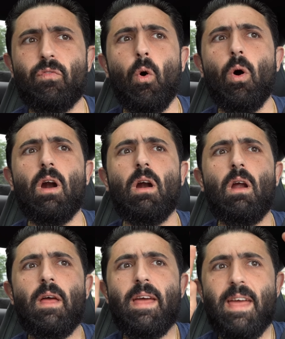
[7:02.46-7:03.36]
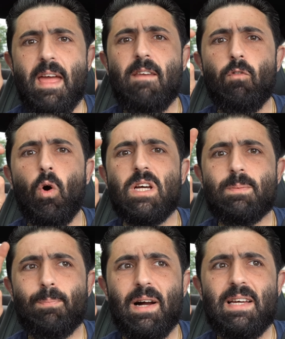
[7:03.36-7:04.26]
for invoice
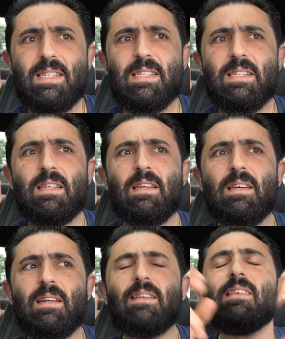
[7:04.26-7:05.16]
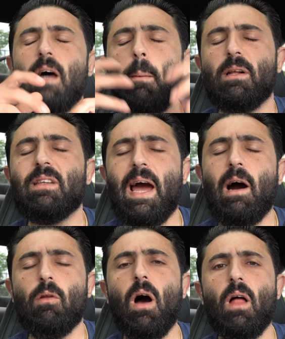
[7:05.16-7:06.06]
price, double
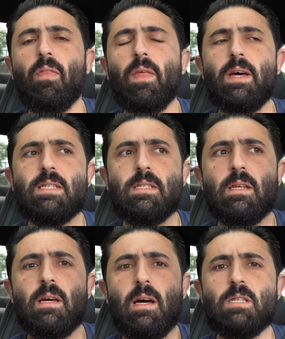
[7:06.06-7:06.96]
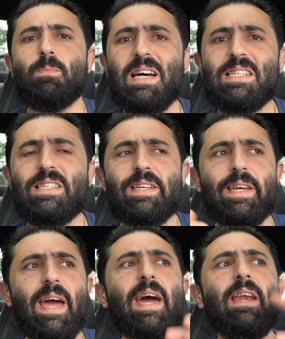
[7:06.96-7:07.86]
down on this as best as you
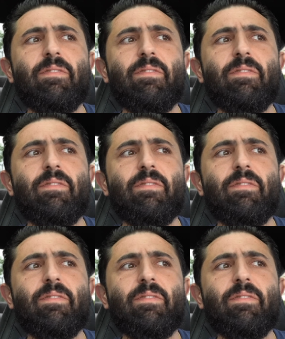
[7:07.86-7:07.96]
can.